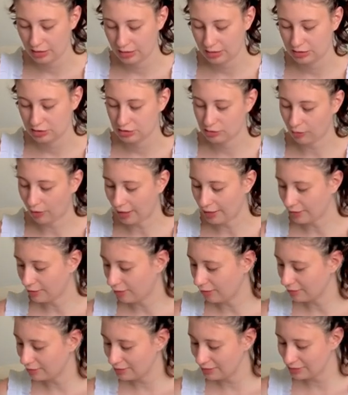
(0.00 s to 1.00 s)
So I
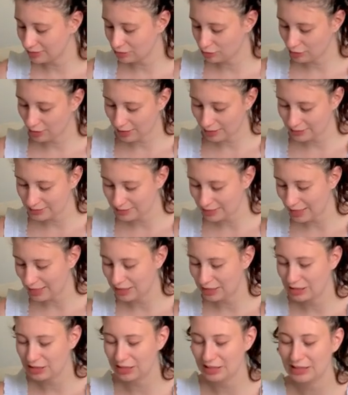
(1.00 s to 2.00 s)
got this dress, and
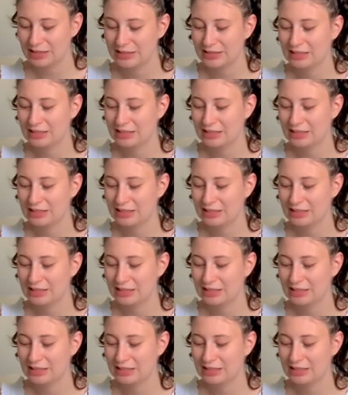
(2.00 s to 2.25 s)
it is